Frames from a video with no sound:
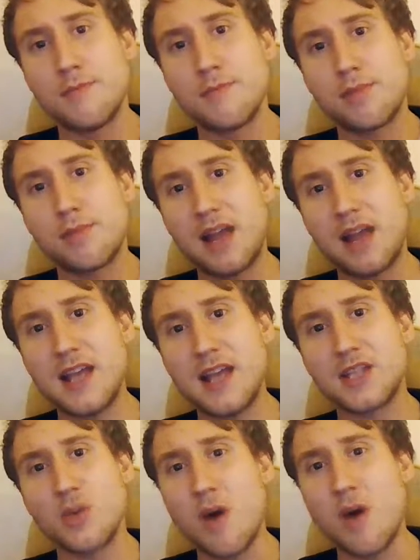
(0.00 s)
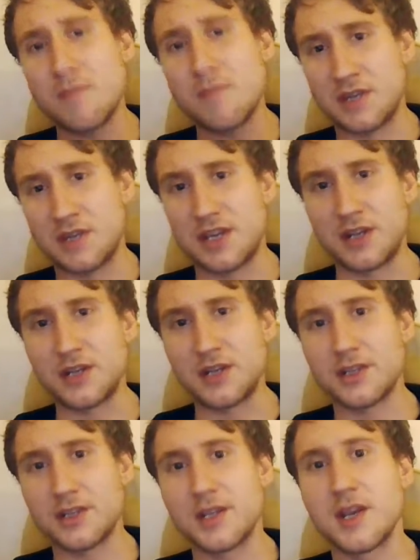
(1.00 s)
Players who aren't
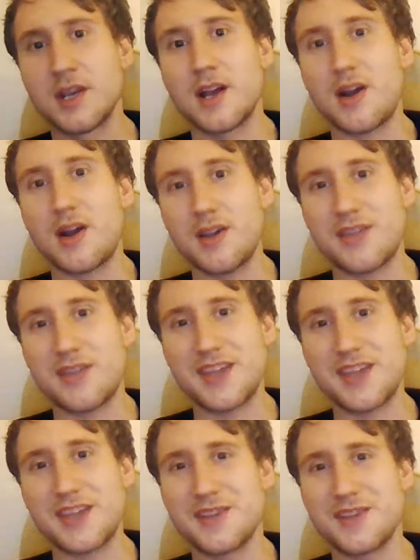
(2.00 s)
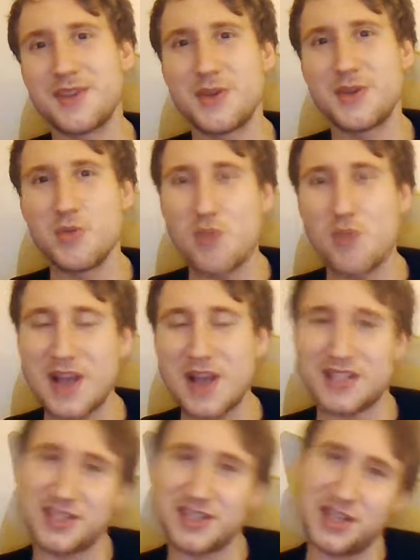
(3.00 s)
beginners, I think you're
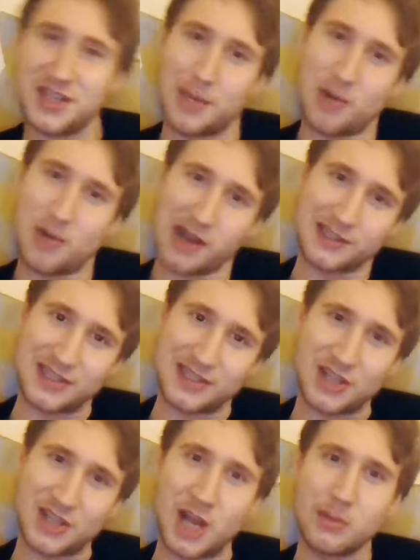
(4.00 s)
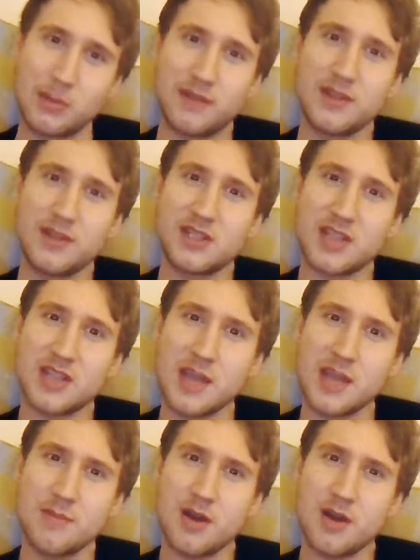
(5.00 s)
wasting your practice time if you stay
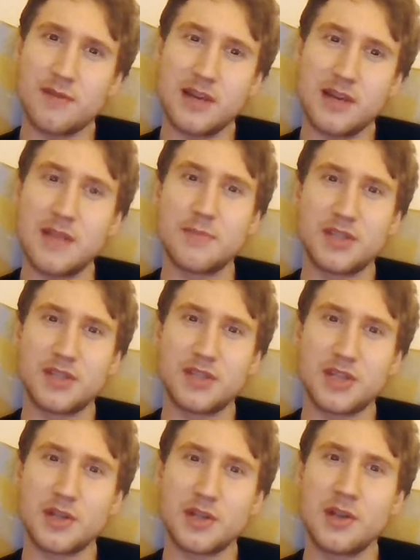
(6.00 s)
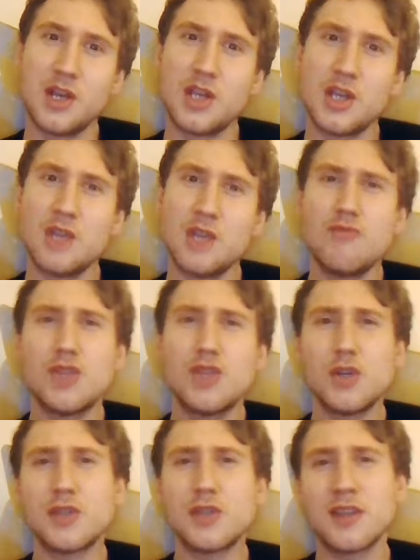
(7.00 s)
perfectly in position. You're
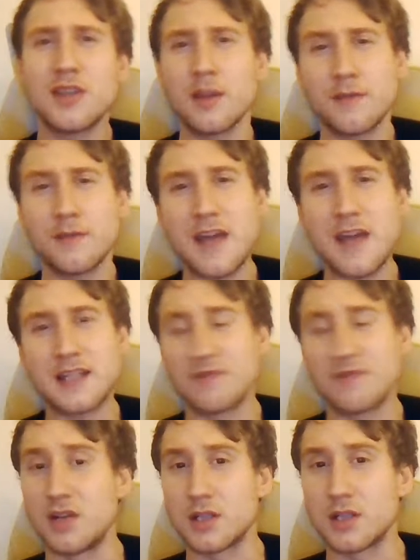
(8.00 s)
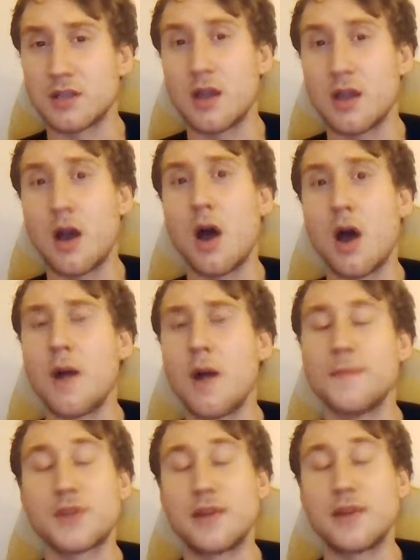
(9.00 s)
reducing the effectiveness.
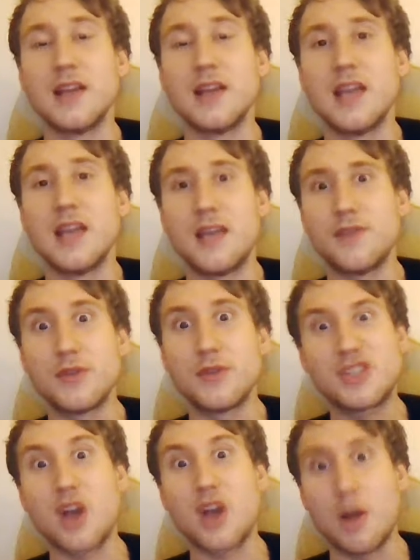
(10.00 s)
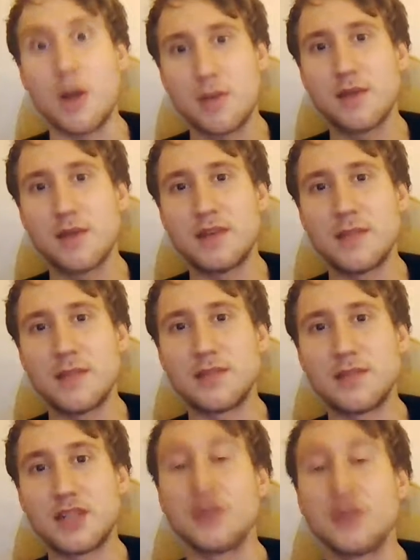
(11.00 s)
If you start perfectly in
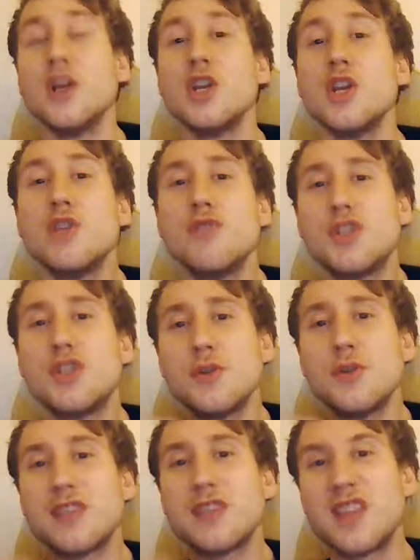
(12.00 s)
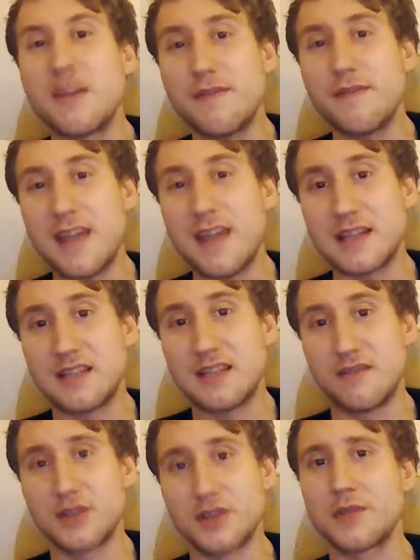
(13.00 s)
position, you're reducing the
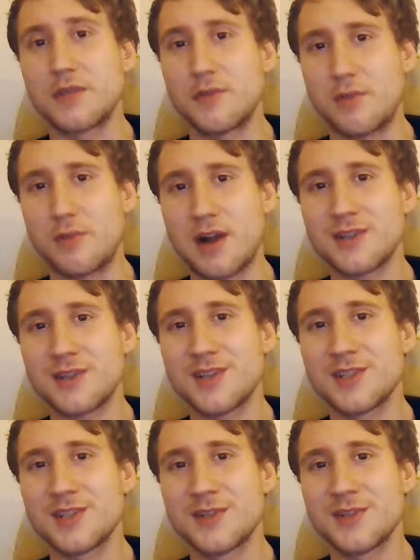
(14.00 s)
effectiveness of your practice.